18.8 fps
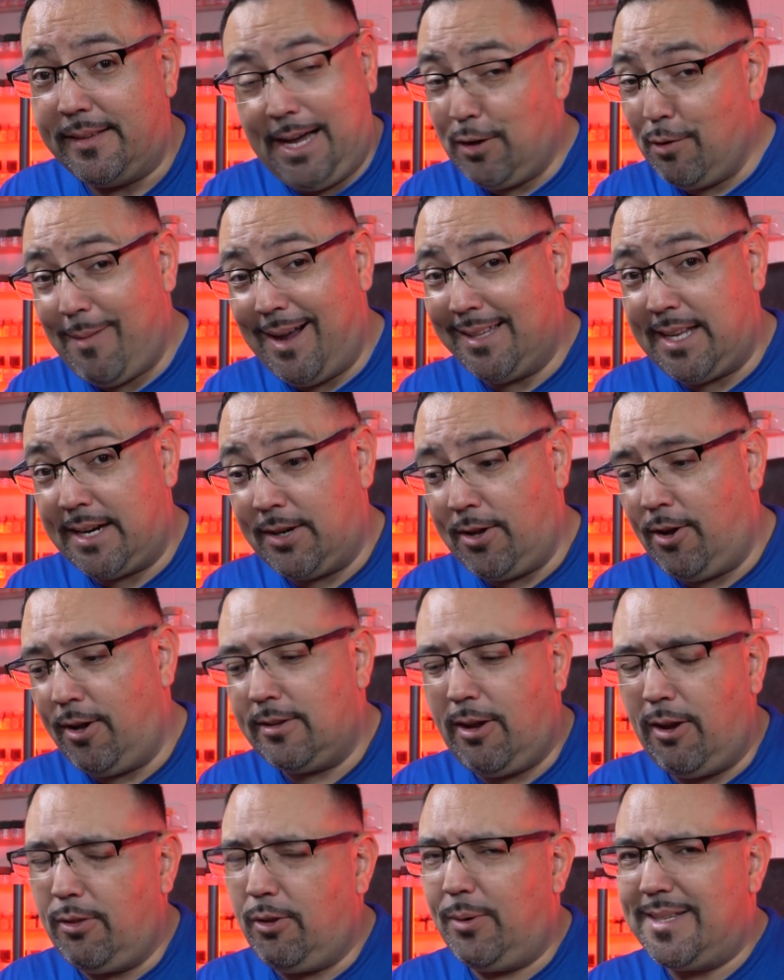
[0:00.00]
I don't mind that at all,
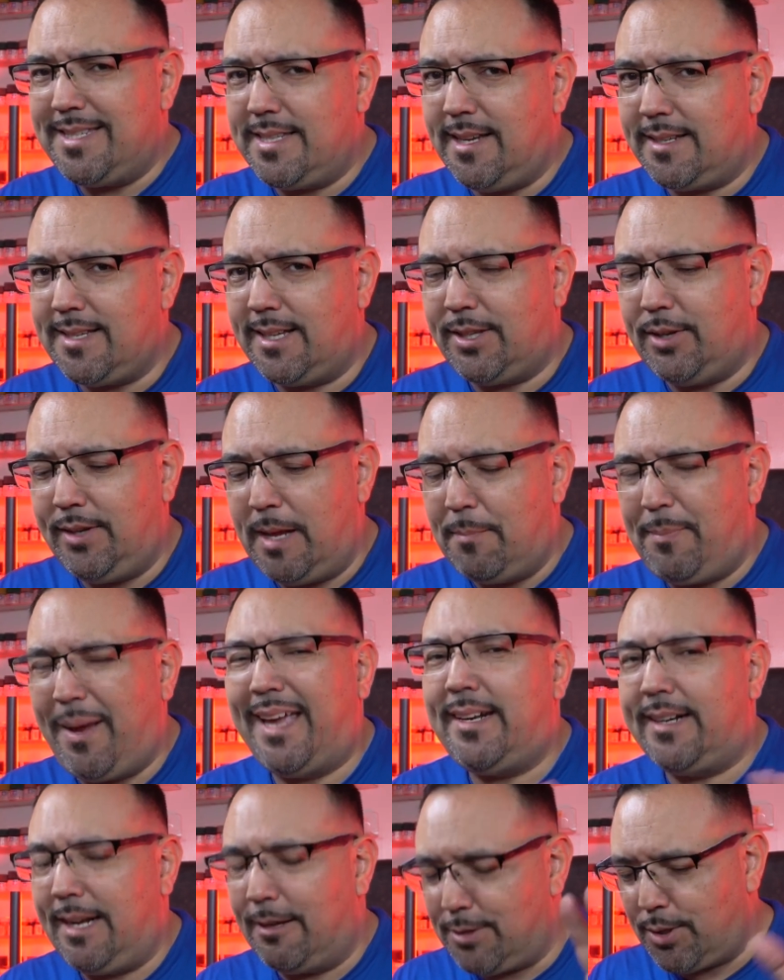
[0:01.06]
although it sucks that they're not
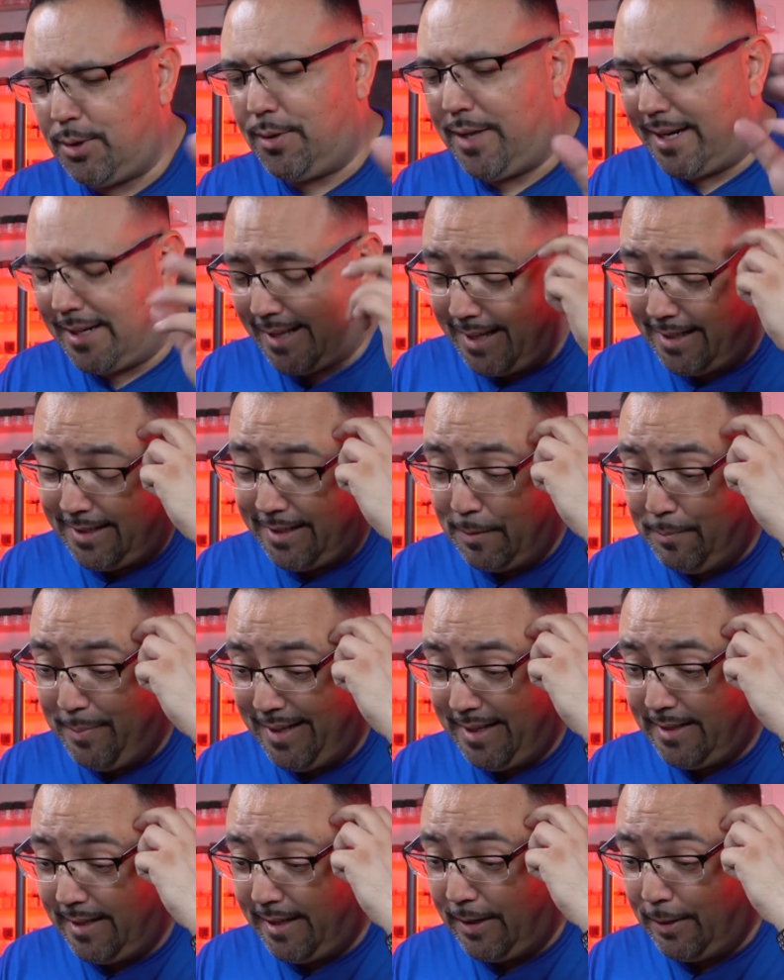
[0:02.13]
painted. I'll show that again in a
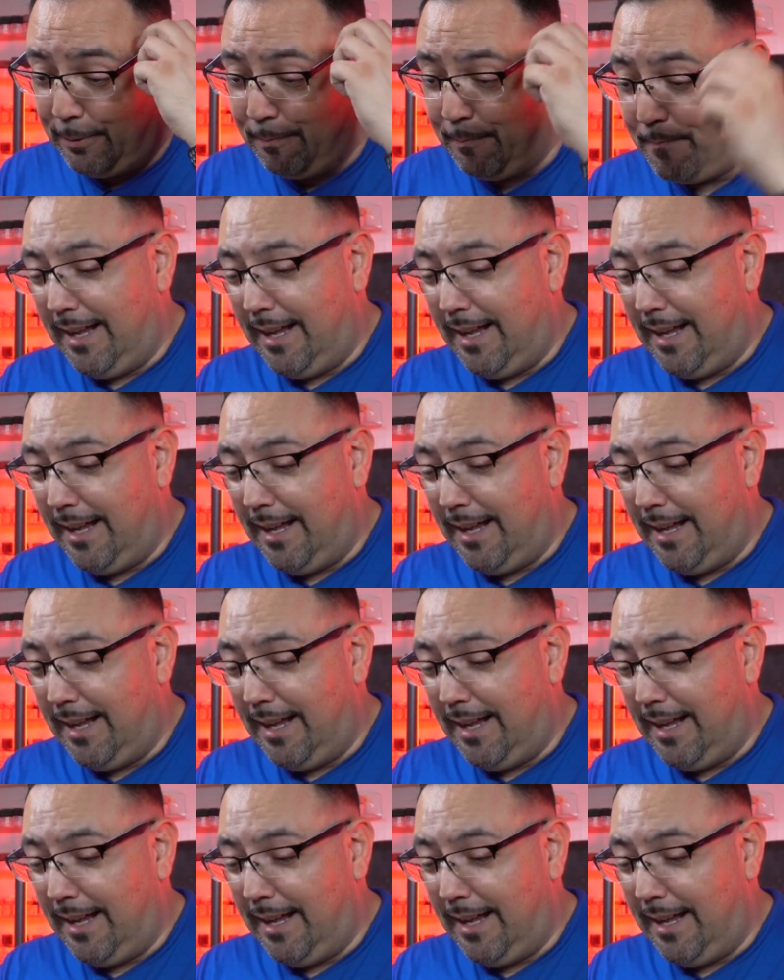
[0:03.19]
bit here.